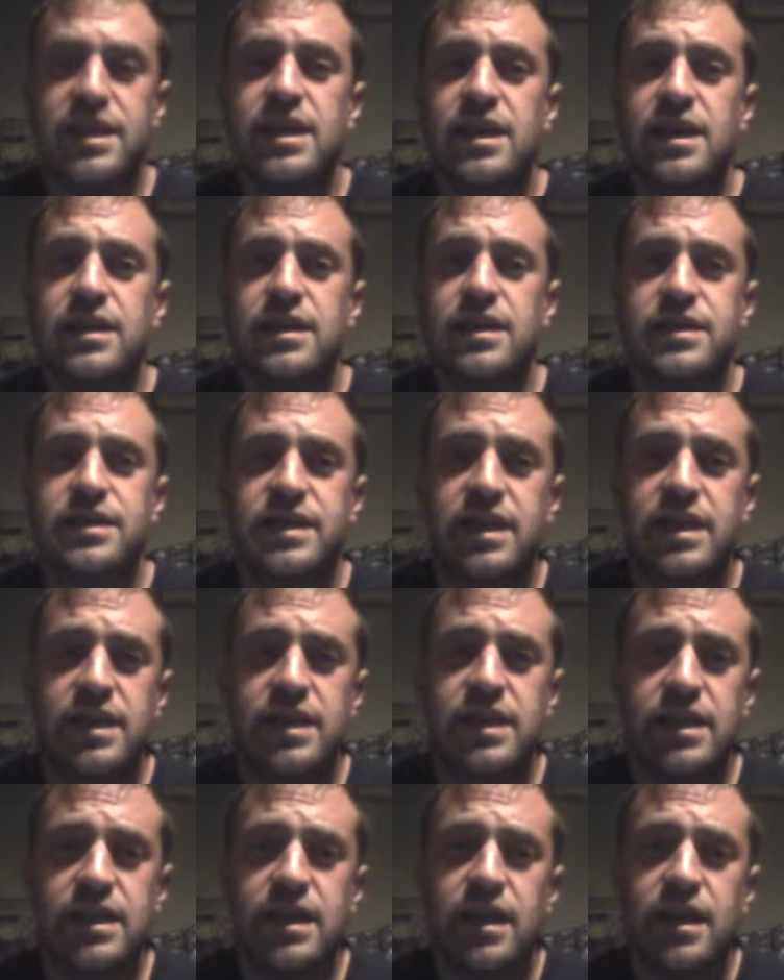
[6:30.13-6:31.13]
the
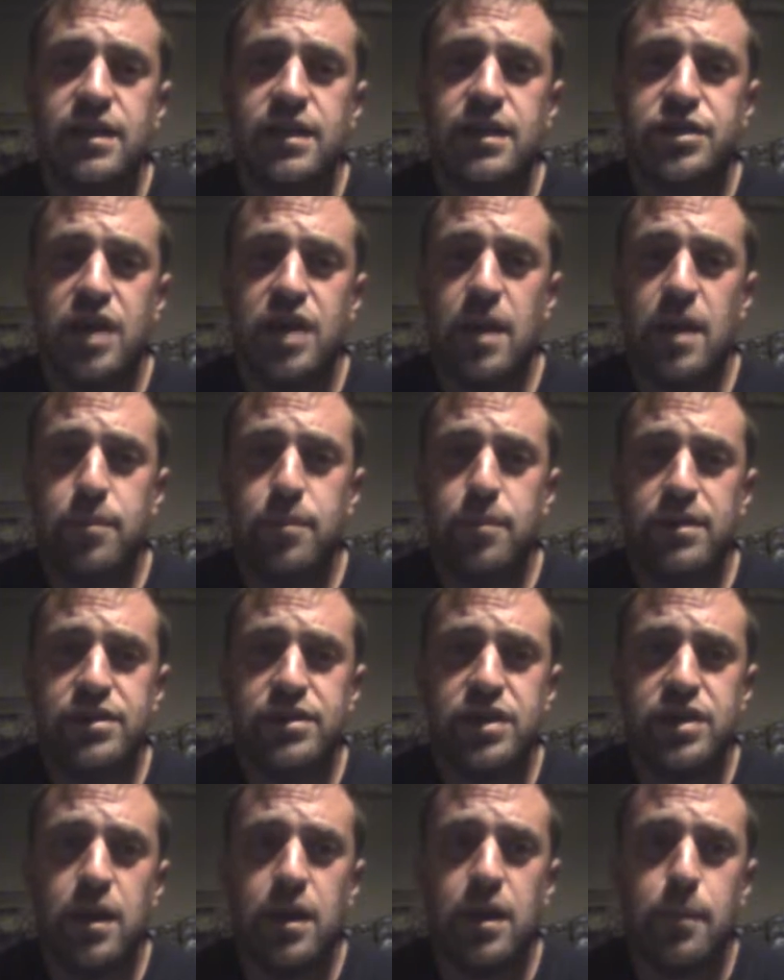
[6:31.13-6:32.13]
TNT
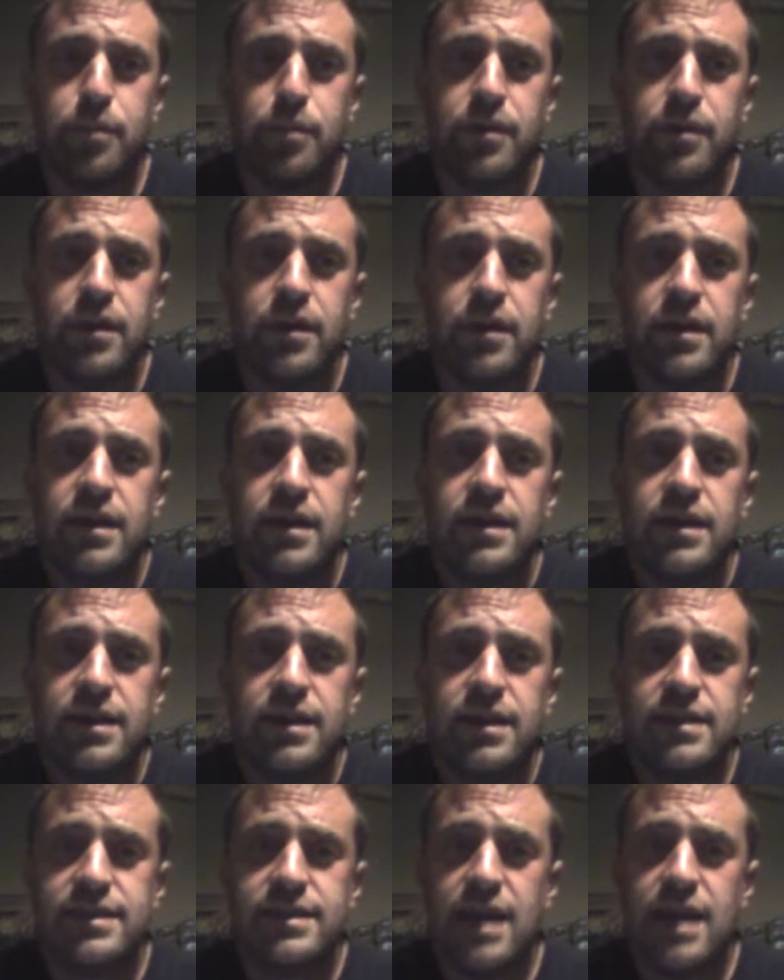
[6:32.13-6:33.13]
Championship
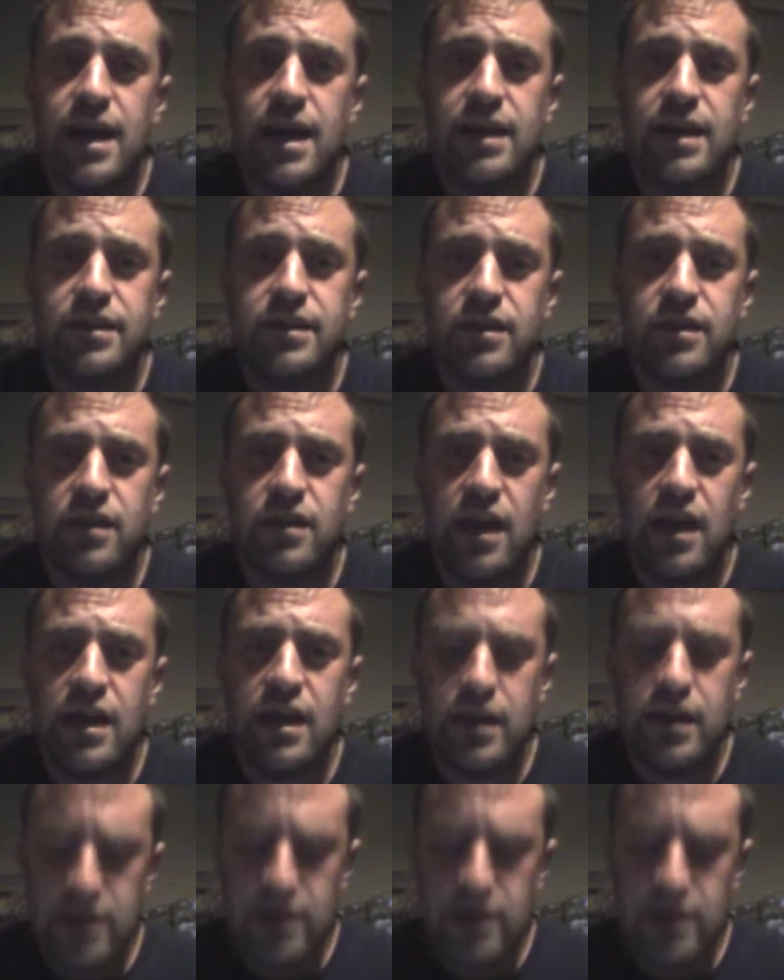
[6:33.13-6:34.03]
is on the